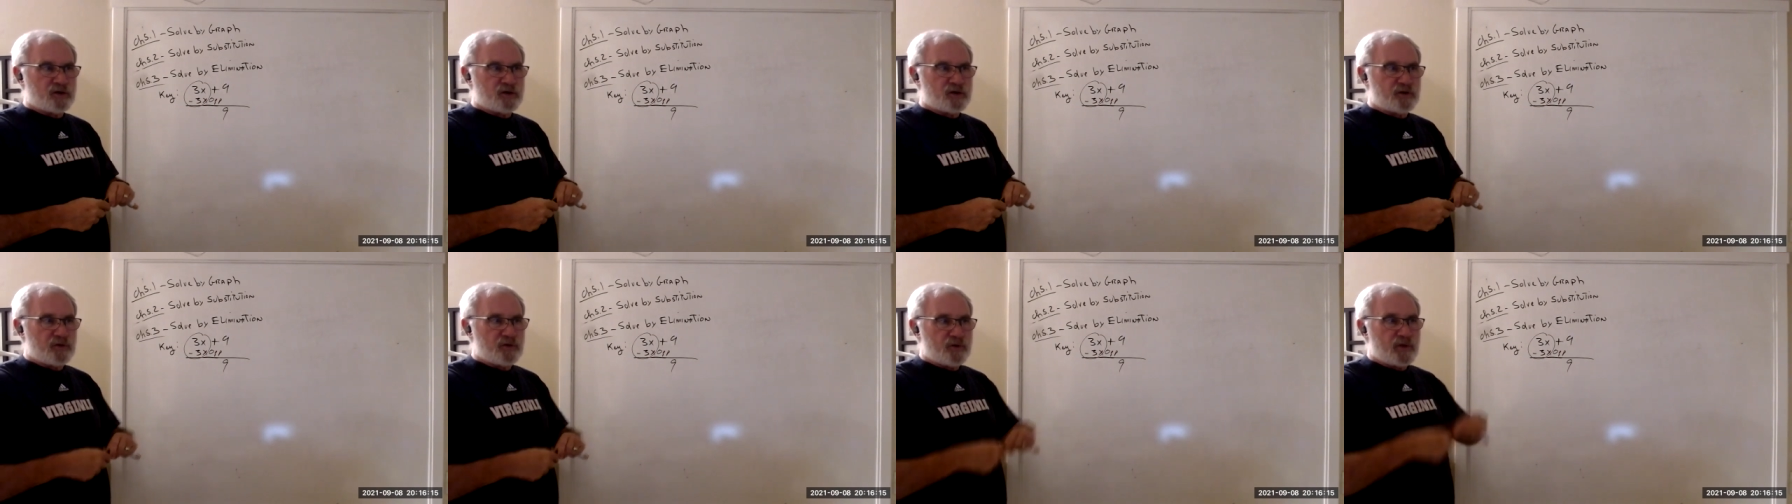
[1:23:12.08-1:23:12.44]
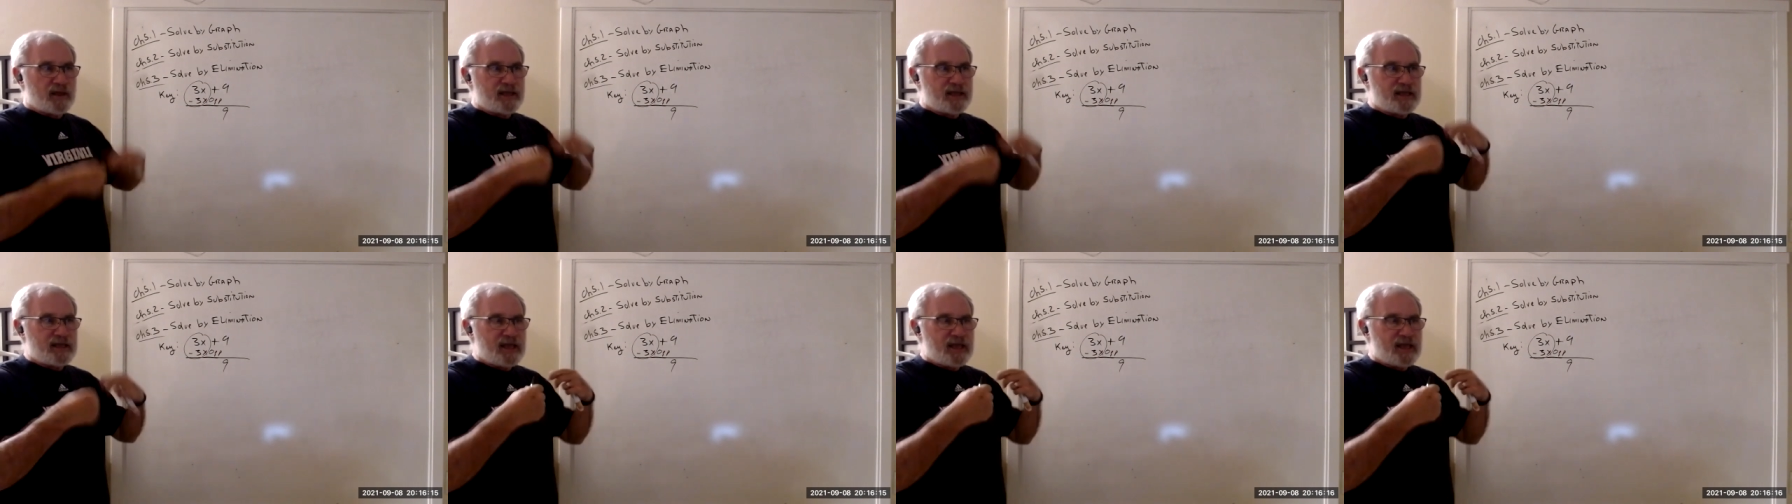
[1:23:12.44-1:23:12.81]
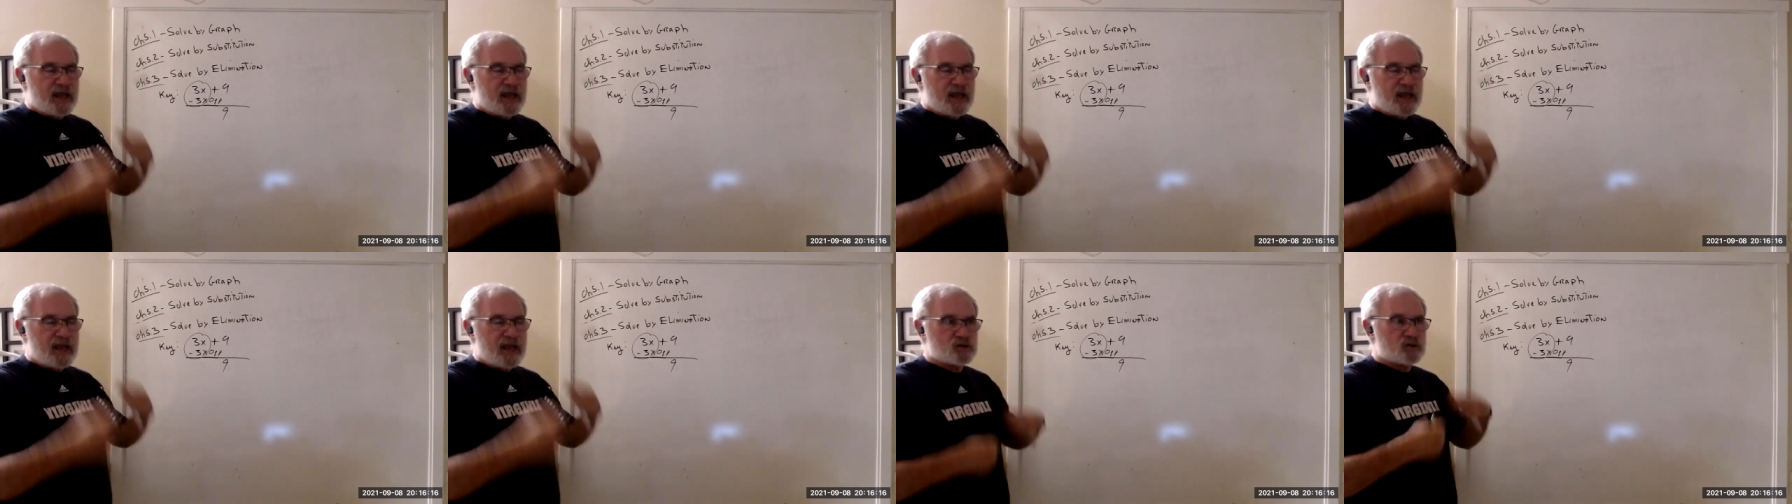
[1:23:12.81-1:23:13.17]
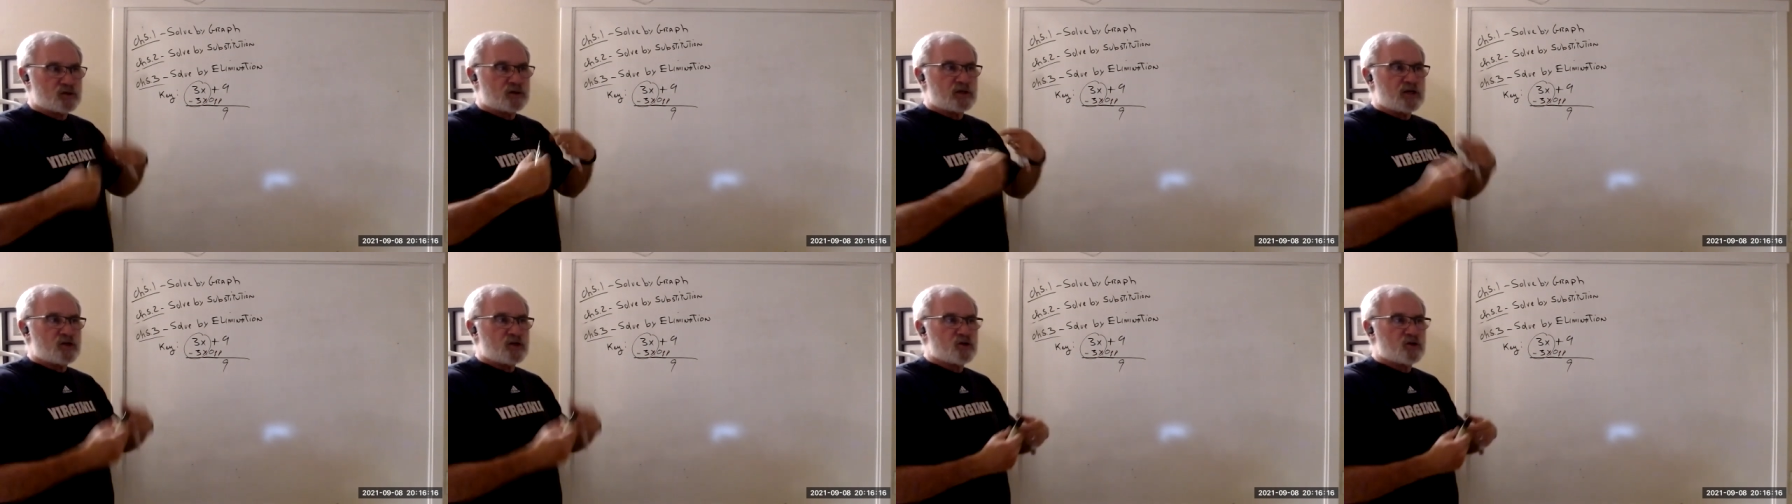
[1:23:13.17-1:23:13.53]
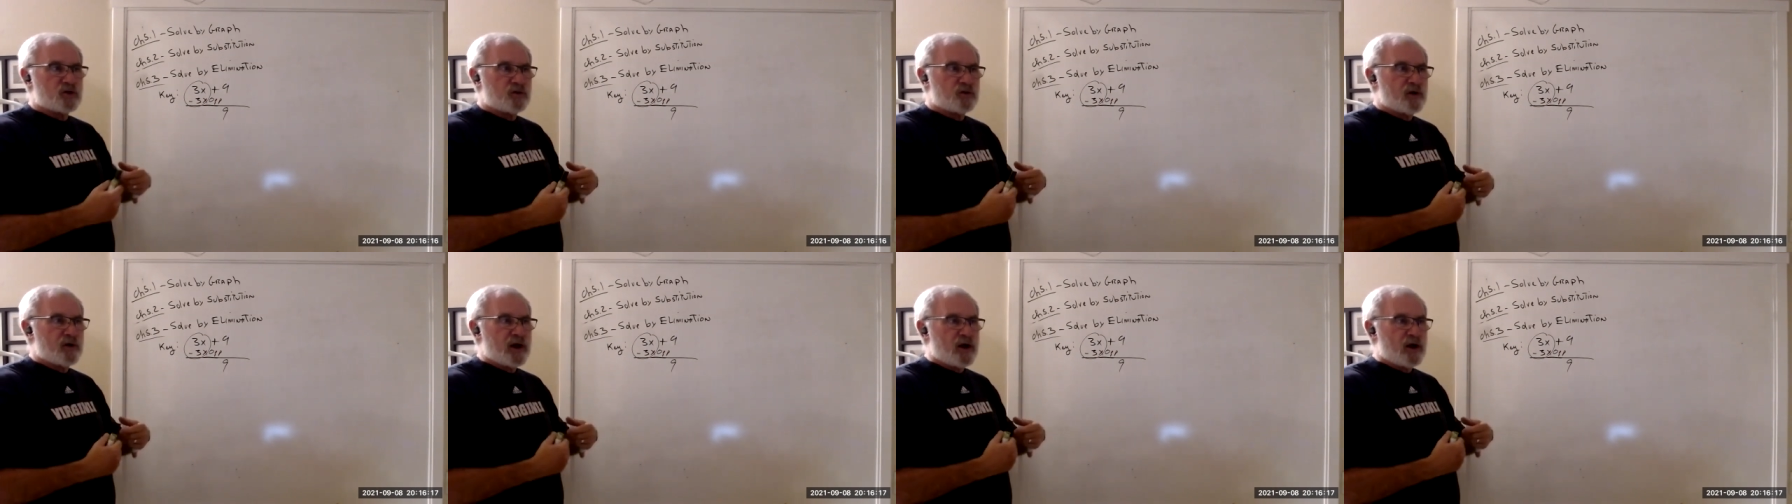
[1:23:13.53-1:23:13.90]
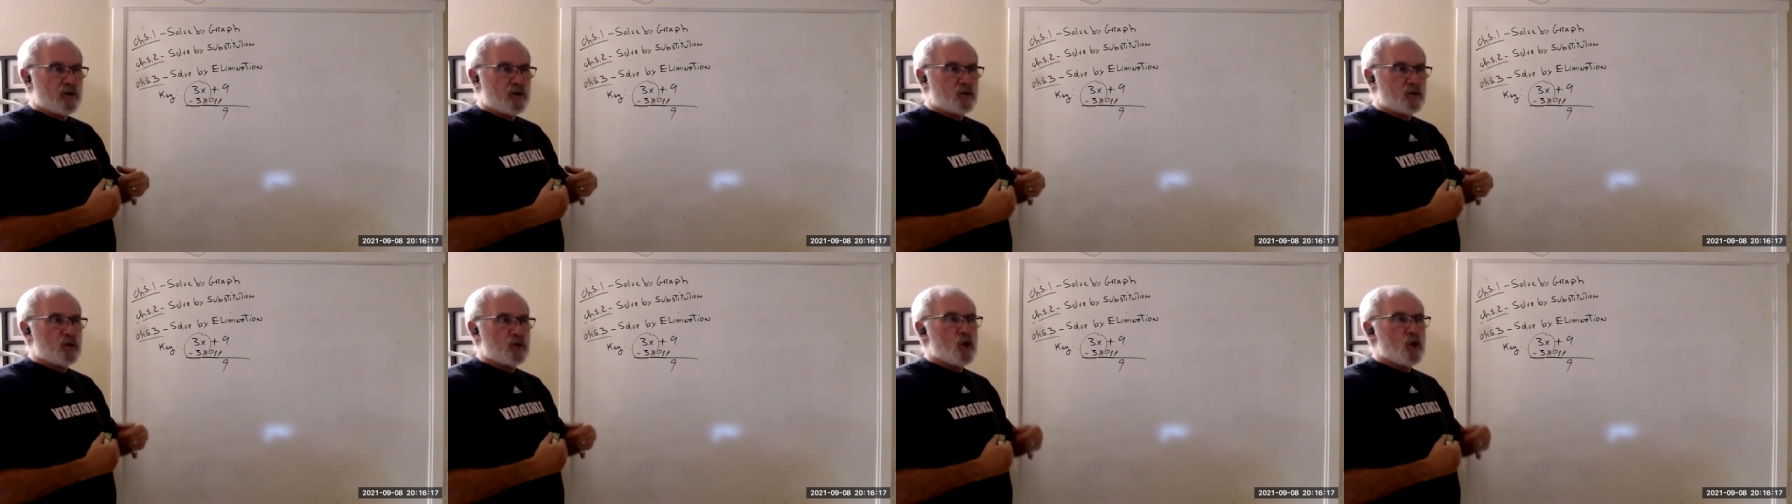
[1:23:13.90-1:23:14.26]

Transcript: other, they cancel each other out.